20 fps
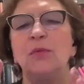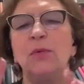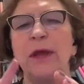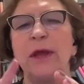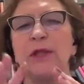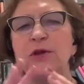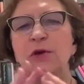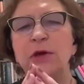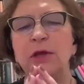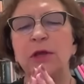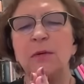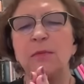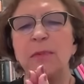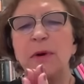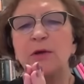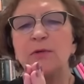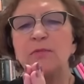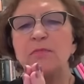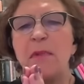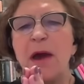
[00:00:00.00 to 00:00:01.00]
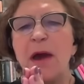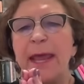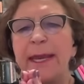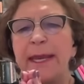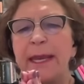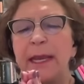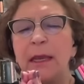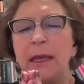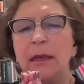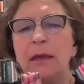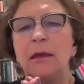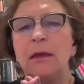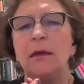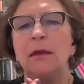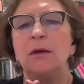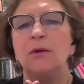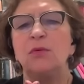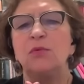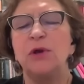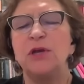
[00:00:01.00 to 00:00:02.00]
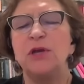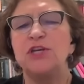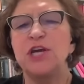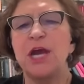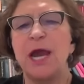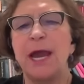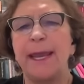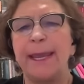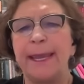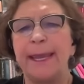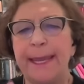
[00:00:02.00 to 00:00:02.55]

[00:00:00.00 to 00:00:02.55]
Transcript: we're talking about money which are